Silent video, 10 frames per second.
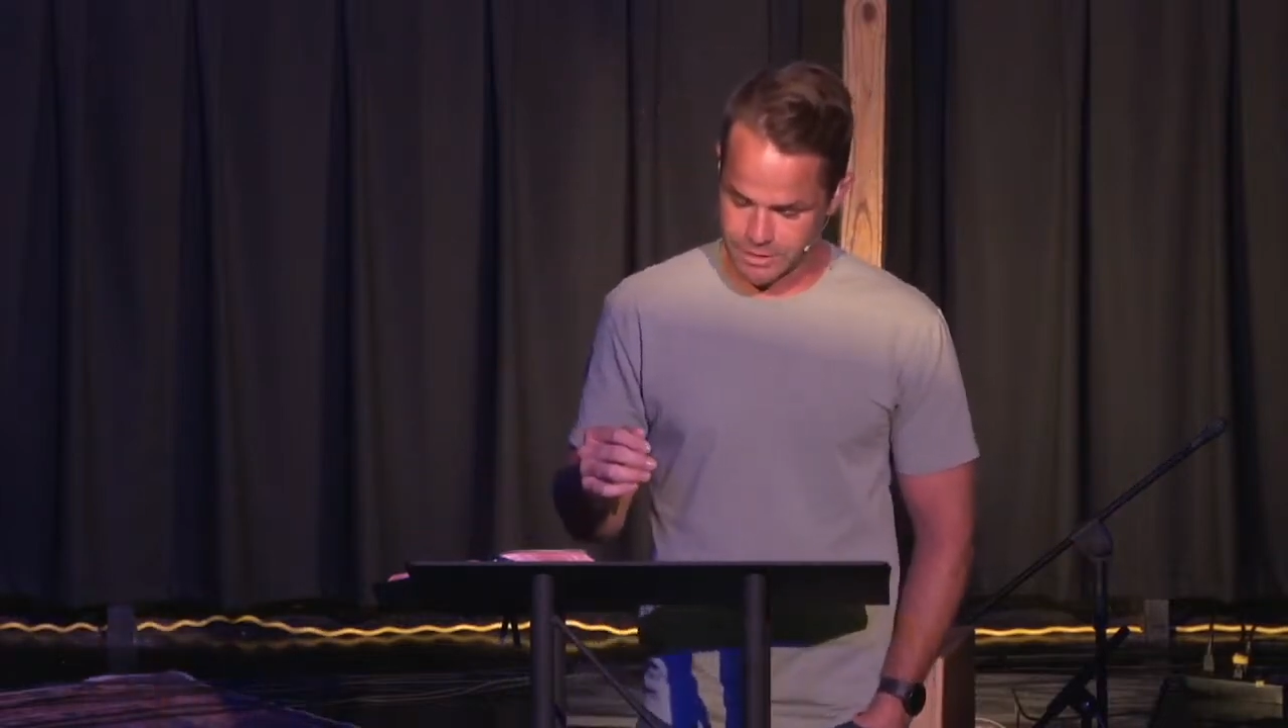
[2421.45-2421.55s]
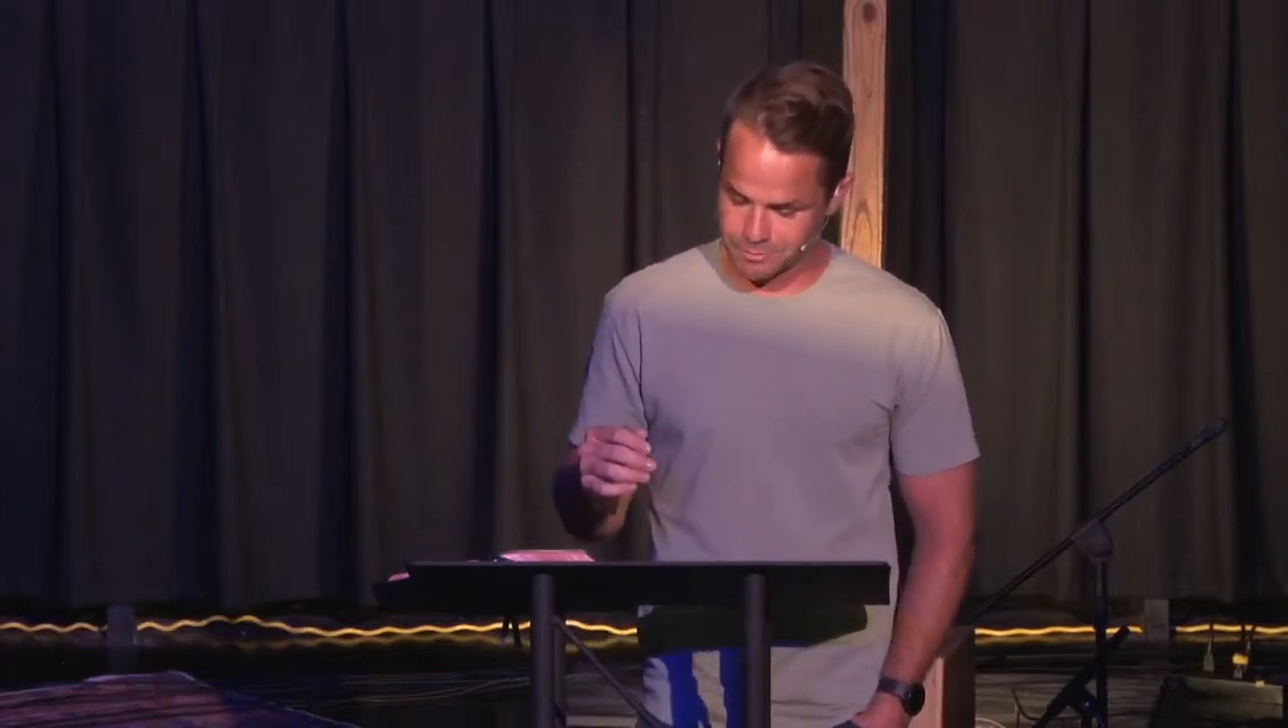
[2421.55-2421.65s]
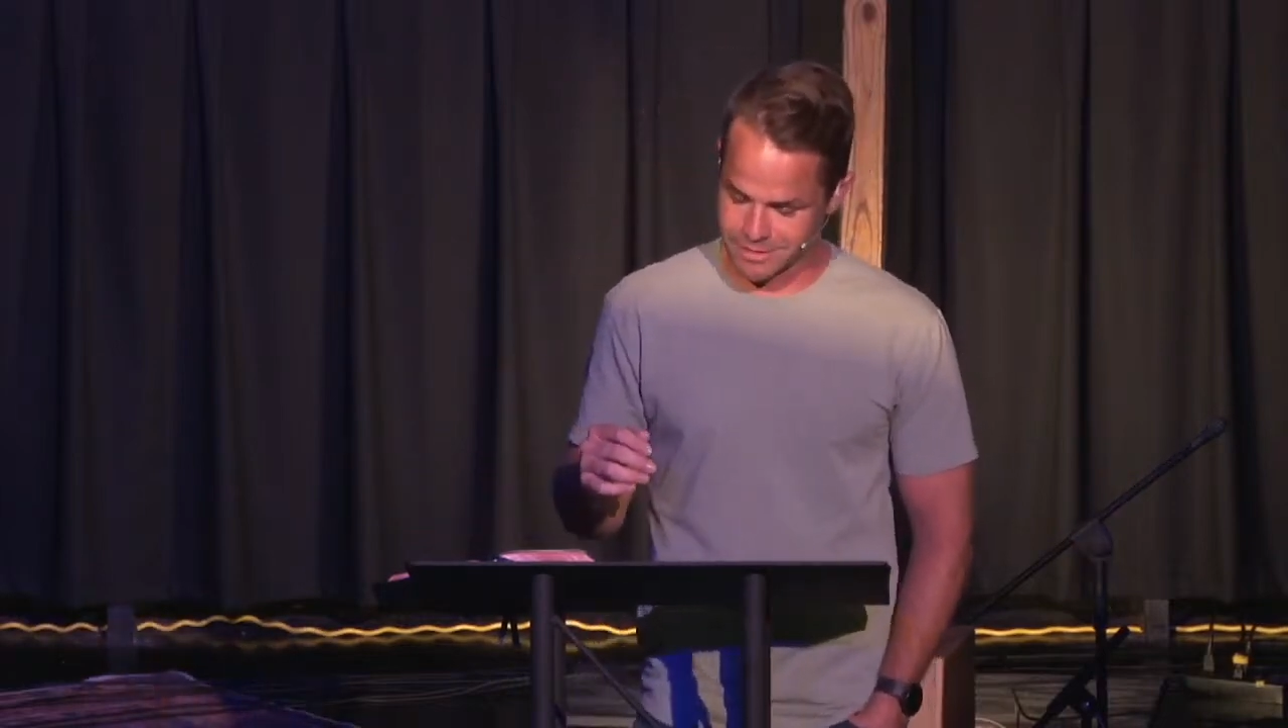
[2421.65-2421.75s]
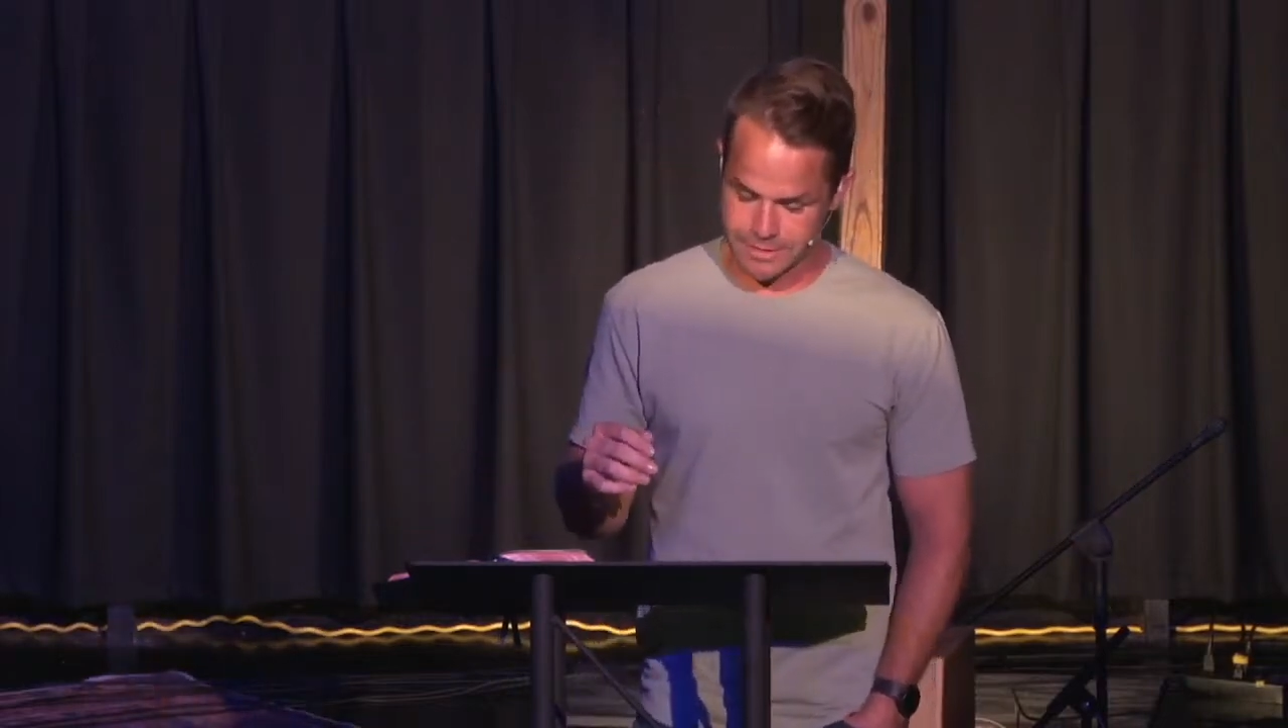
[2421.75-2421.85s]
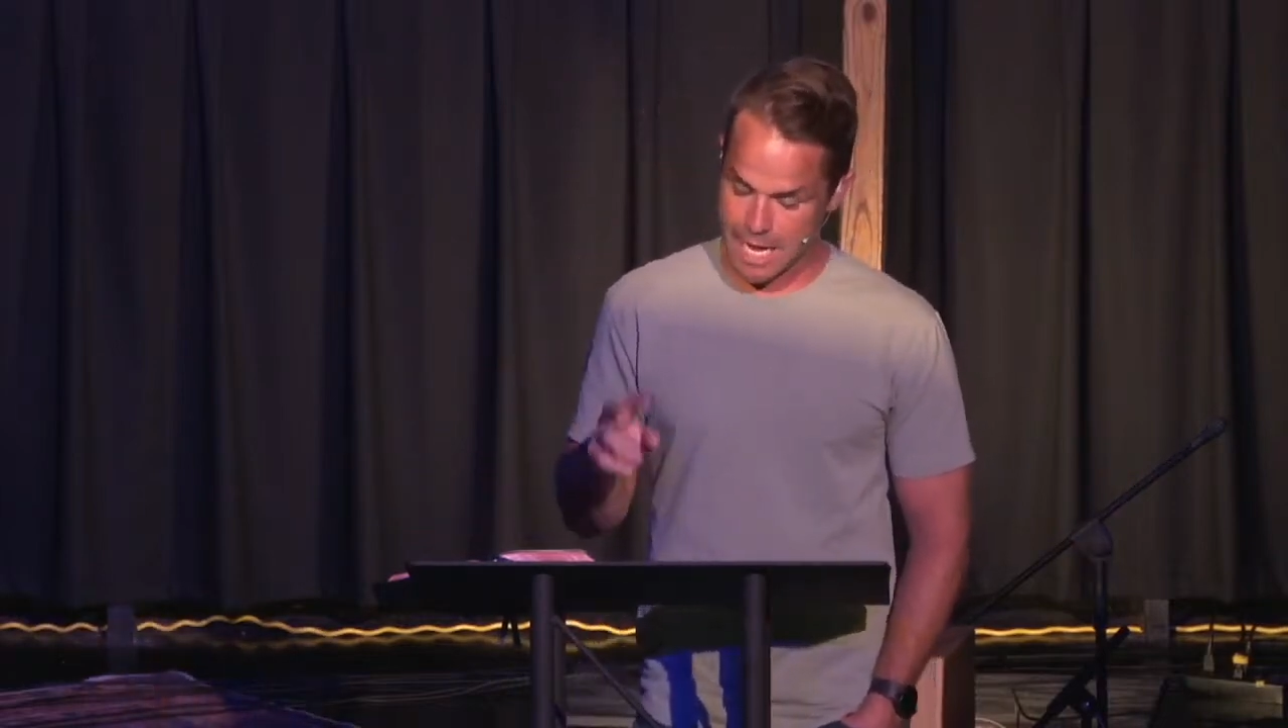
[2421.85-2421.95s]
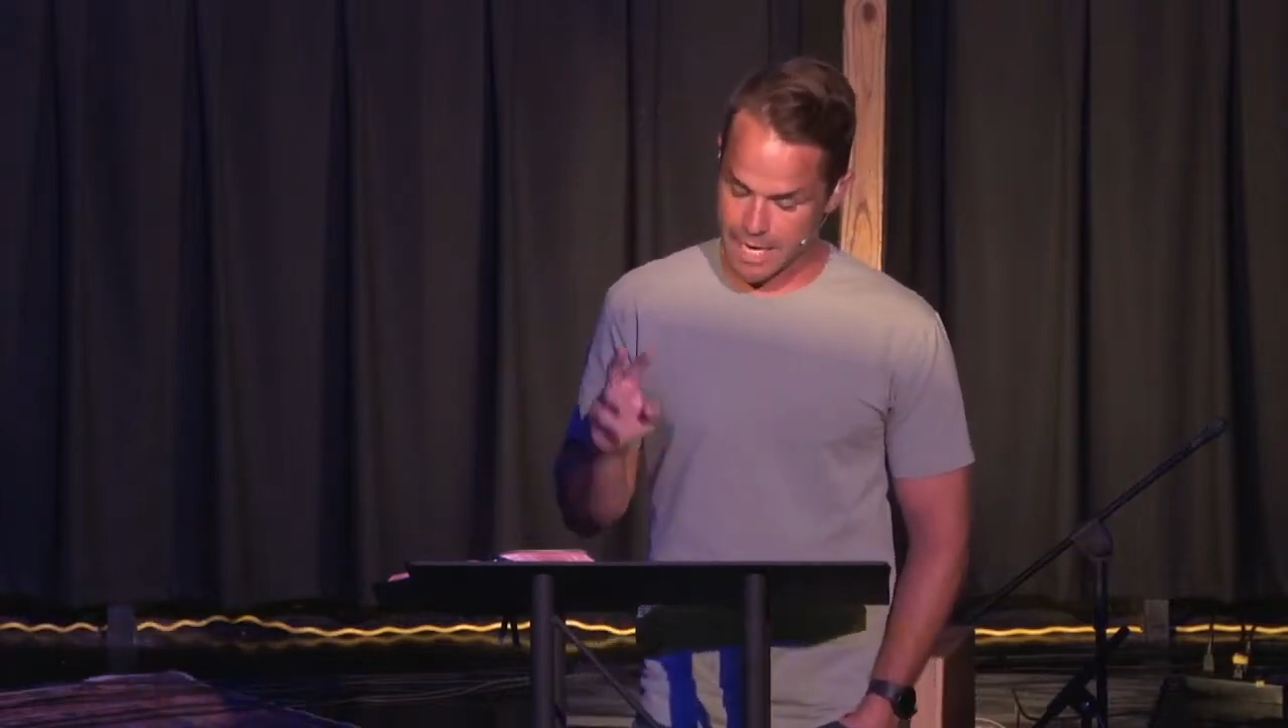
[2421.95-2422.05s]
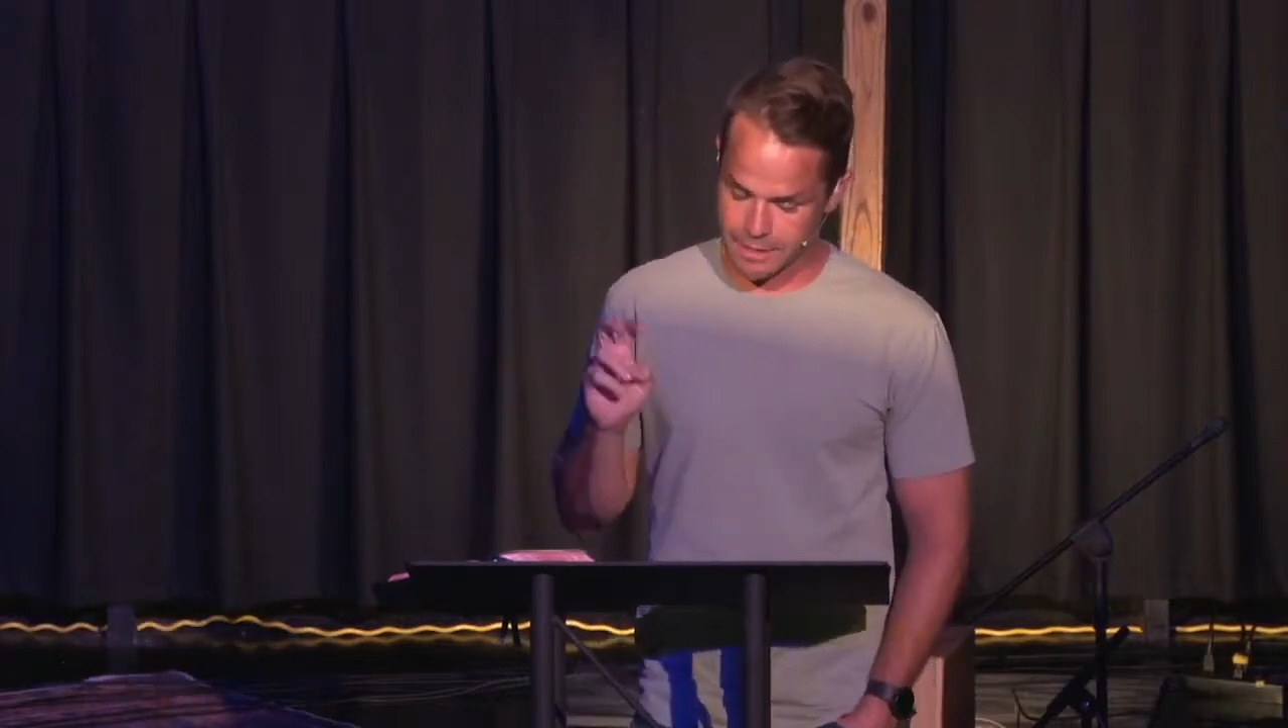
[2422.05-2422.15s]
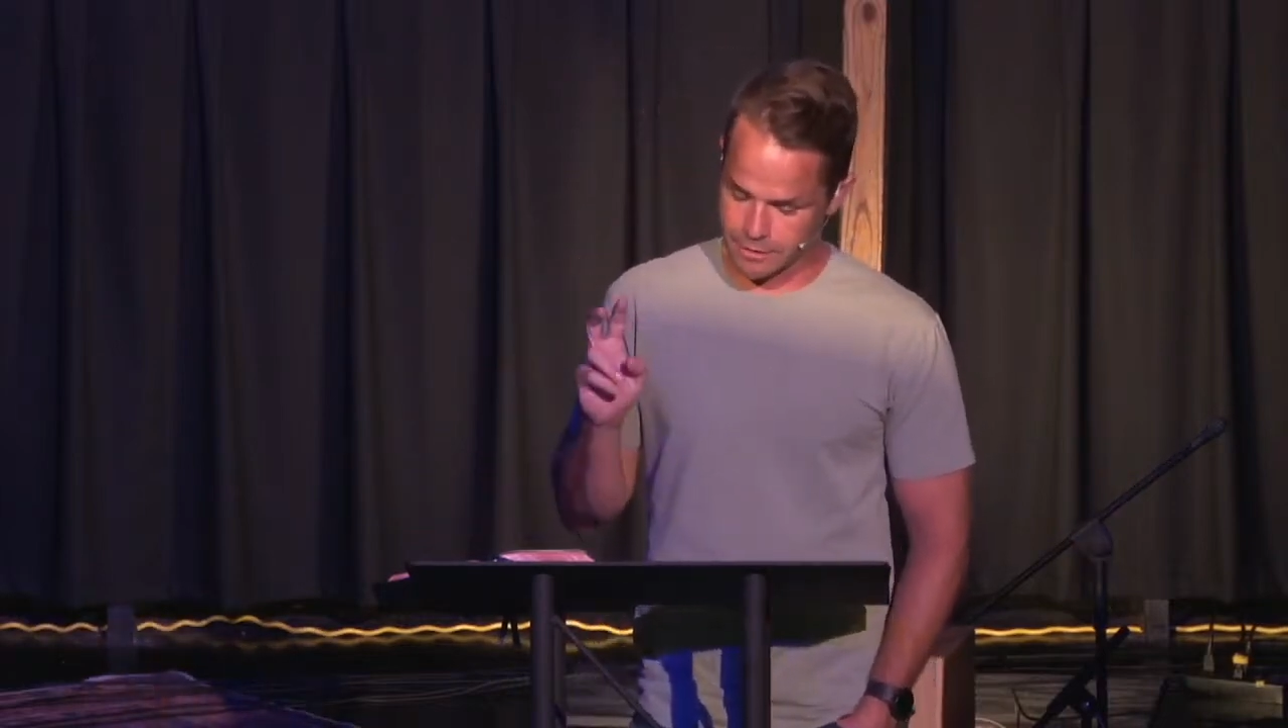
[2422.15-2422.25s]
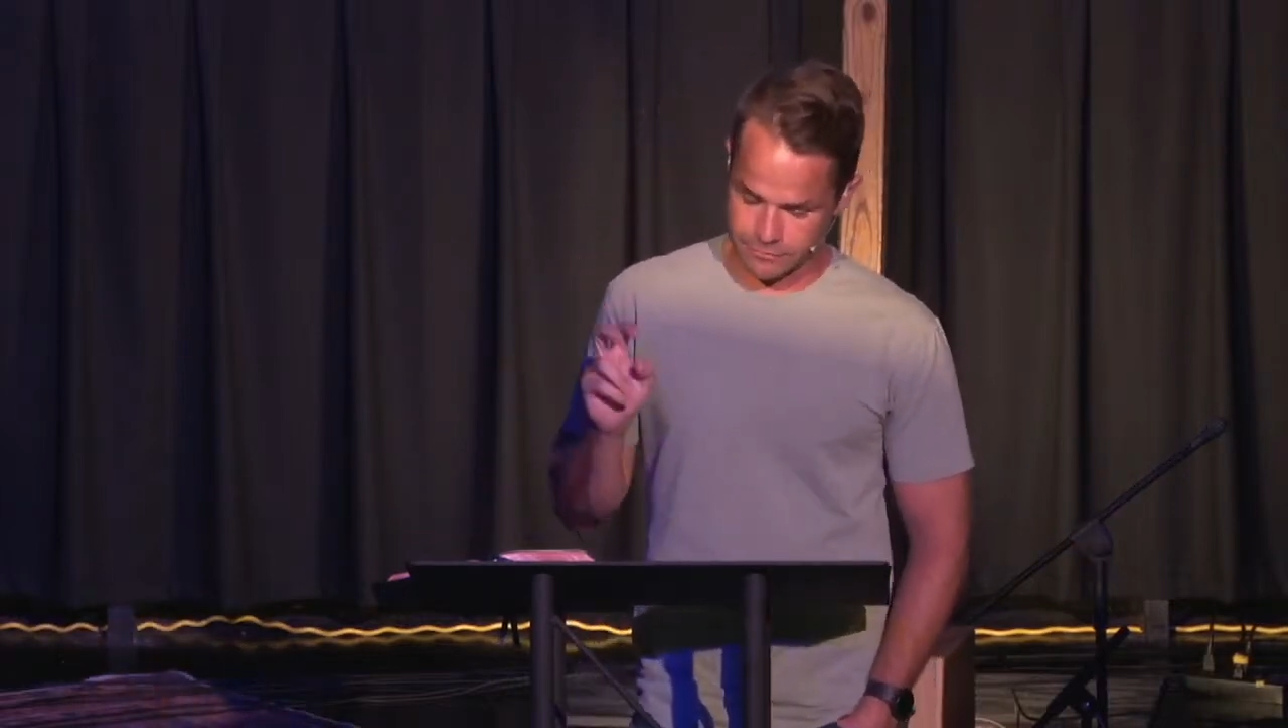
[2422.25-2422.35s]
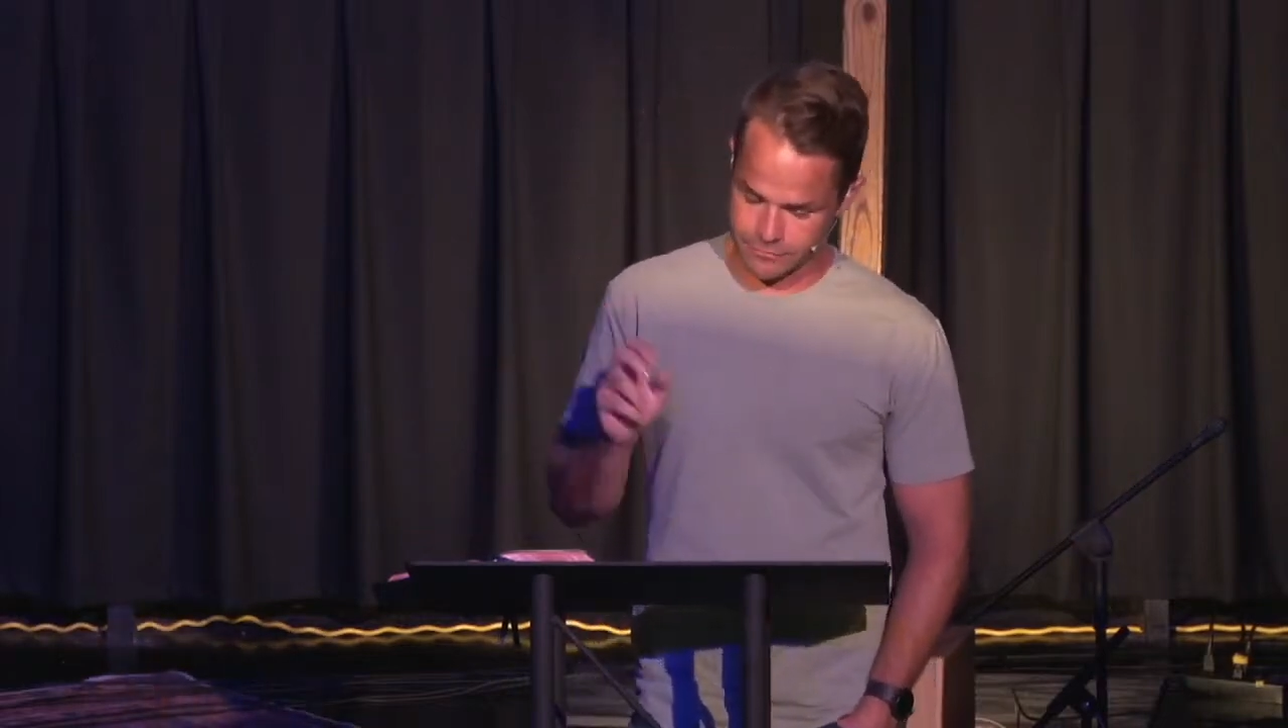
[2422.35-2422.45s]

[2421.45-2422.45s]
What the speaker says: Messiah of